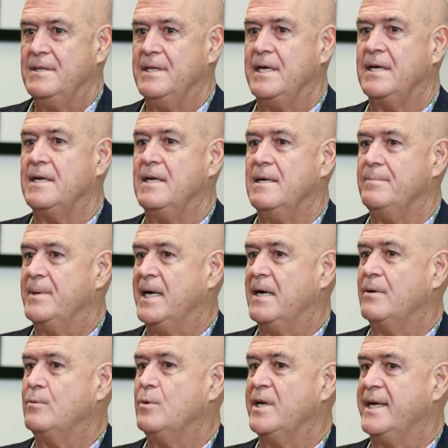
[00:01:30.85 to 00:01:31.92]
thinking
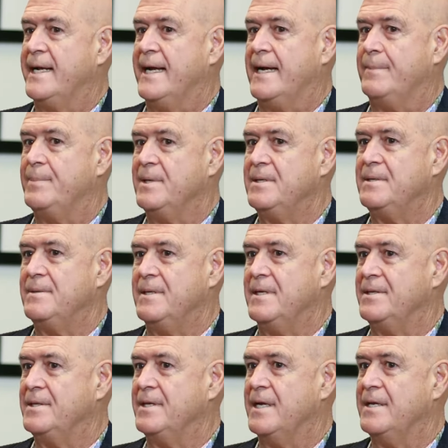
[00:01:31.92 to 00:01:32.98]
about what happened
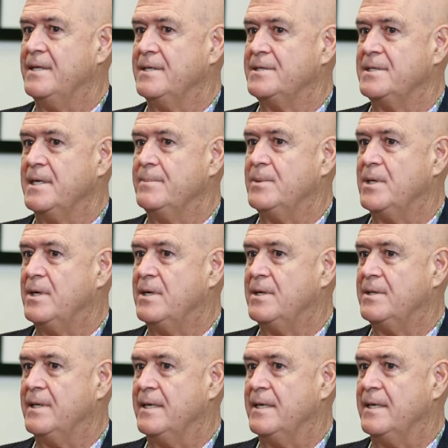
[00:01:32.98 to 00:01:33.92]
at the end of the seminar.